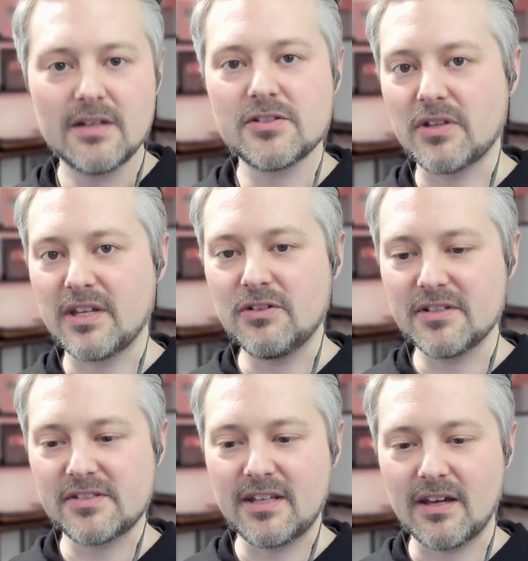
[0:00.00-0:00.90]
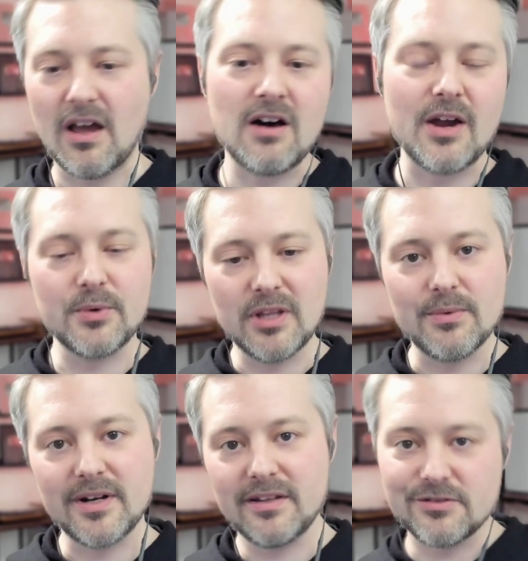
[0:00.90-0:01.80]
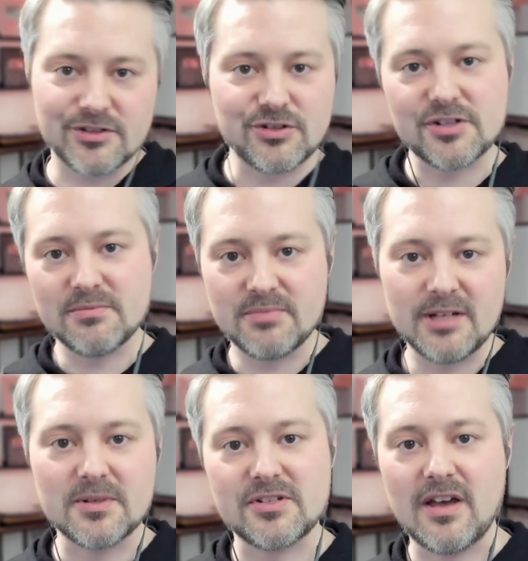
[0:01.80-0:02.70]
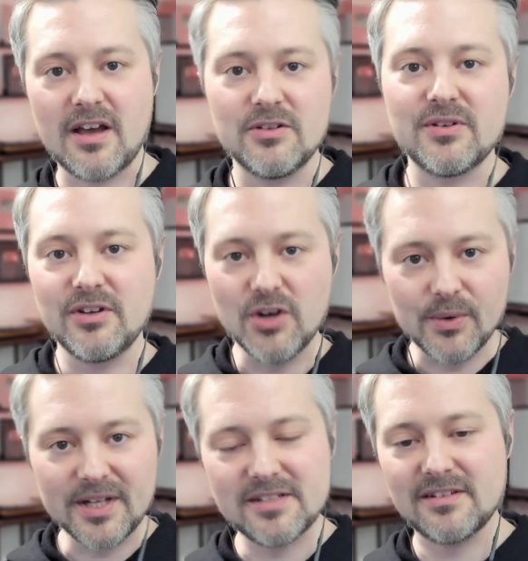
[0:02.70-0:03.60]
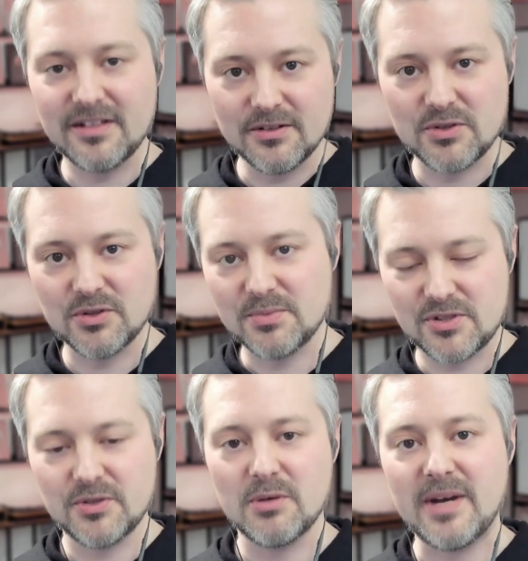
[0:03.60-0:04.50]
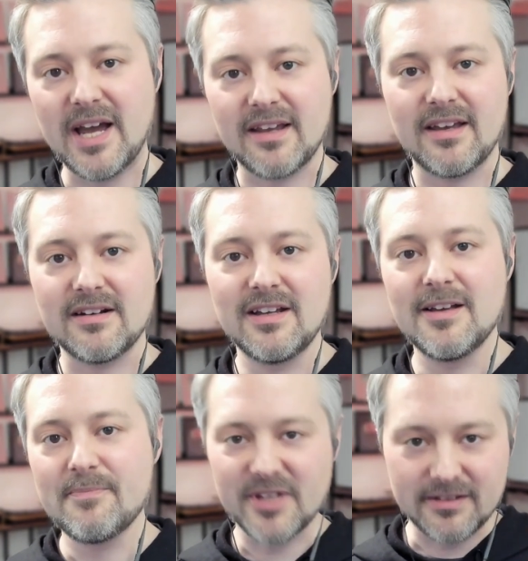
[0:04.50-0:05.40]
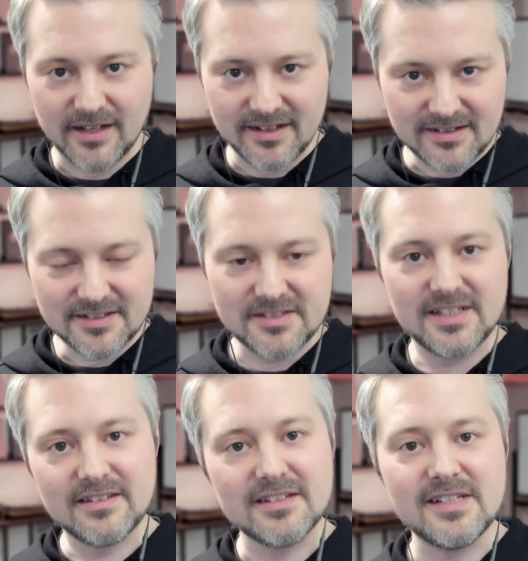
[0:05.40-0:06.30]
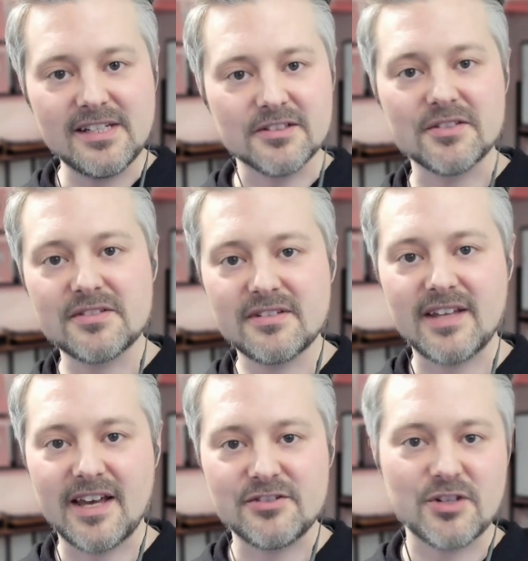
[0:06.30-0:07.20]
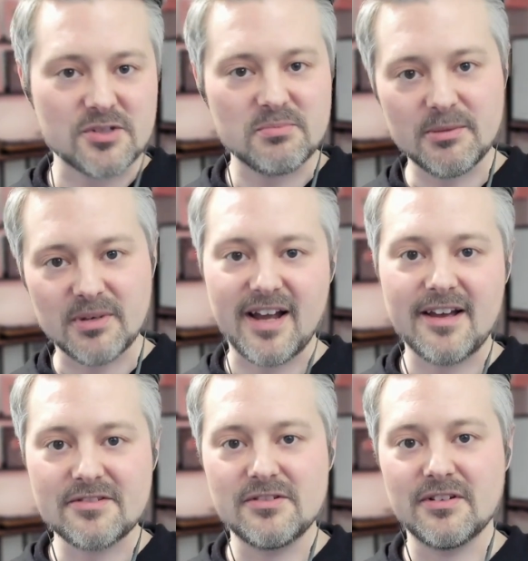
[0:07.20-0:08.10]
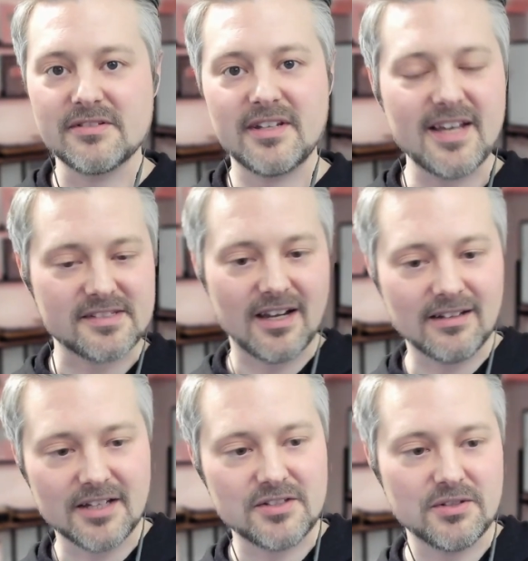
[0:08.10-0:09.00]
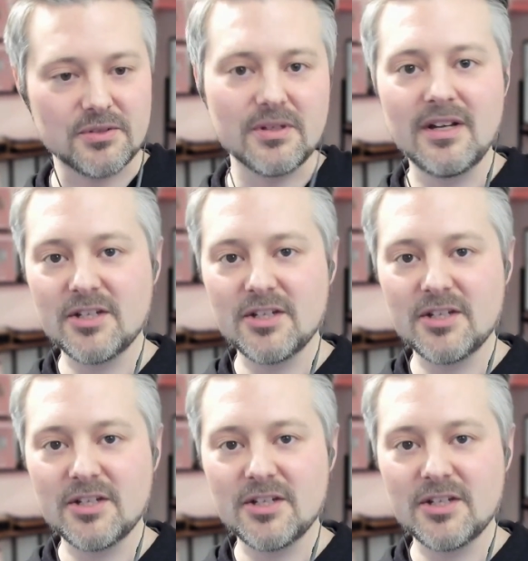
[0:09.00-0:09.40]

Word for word: So then you can say like, oh, I really want to use this Justin Bieber song. You can go into the YouTube Studio backend and like see the deals that Justin Bieber has. And you can say, yes, I'd like to